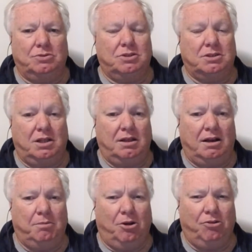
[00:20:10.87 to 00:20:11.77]

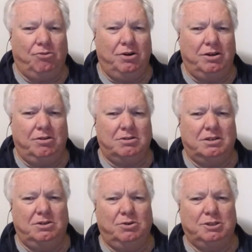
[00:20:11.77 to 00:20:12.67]
Thunderbolt 3 to
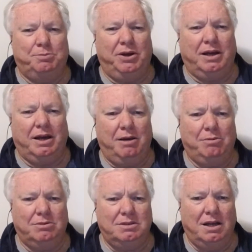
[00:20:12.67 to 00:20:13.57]
USB cables